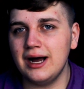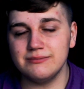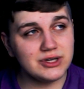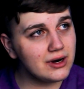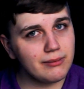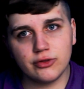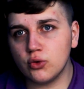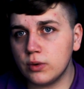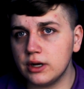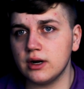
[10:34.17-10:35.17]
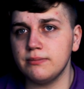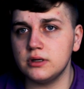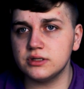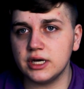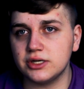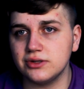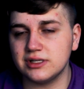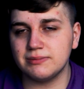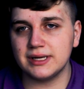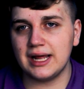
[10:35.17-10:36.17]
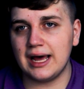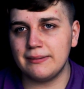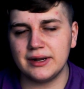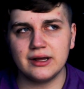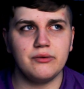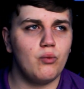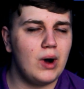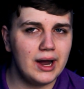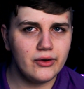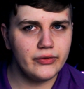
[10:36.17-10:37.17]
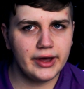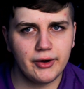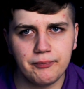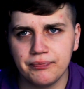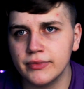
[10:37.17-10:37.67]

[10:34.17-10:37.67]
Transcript: I'm sorry about the weird upload schedule that's been happening a while now.